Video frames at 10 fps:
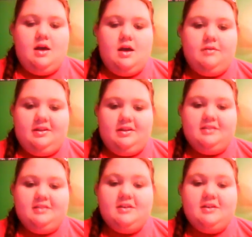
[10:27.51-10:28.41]
everything.
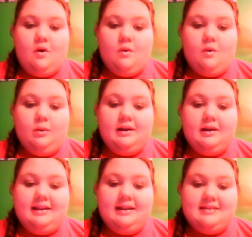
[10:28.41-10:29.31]
So we're
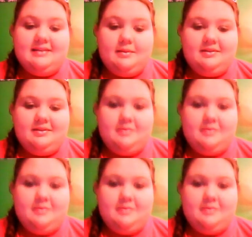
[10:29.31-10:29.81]
gonna examine